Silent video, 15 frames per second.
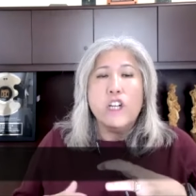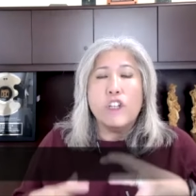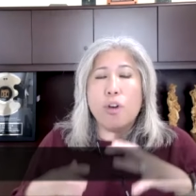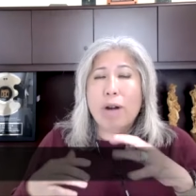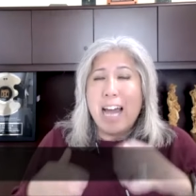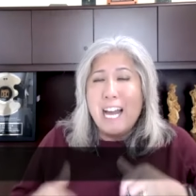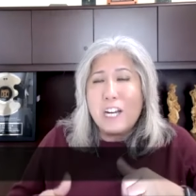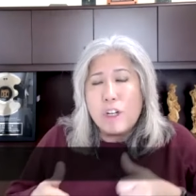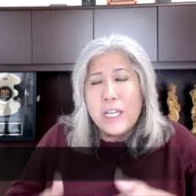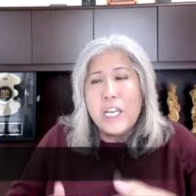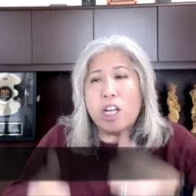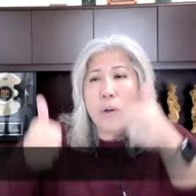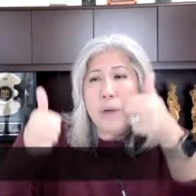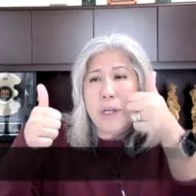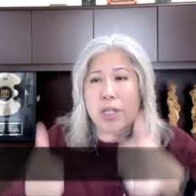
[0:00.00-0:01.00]
you're actually
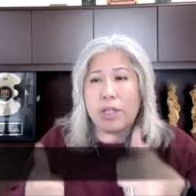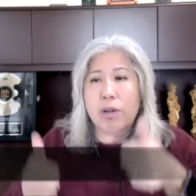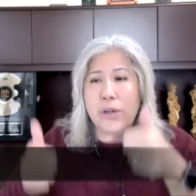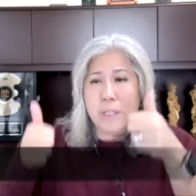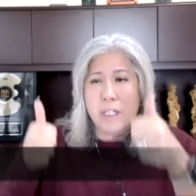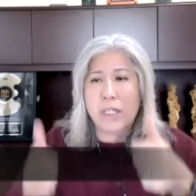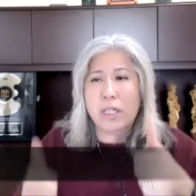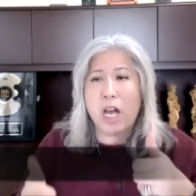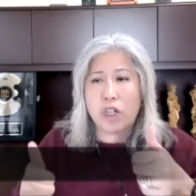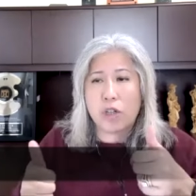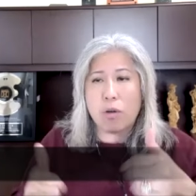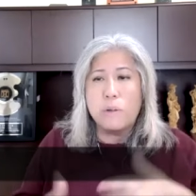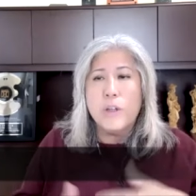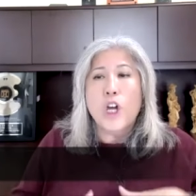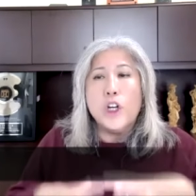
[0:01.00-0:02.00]
increasing your testosterone